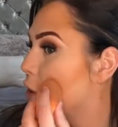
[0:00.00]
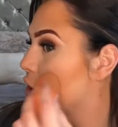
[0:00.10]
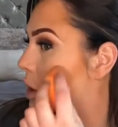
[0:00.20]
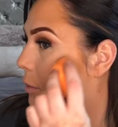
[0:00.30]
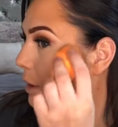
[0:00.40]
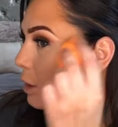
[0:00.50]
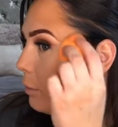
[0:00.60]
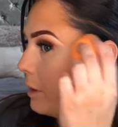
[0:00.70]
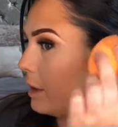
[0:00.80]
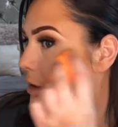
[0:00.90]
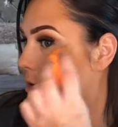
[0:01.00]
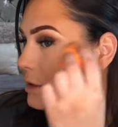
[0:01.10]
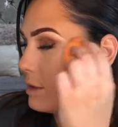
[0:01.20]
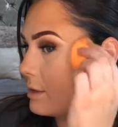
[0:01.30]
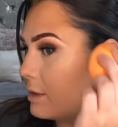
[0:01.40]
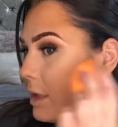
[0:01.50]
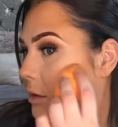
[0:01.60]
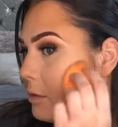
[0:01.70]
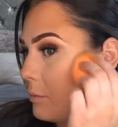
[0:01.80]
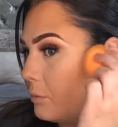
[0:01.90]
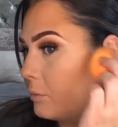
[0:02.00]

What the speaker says: push it up a little bit into the skin.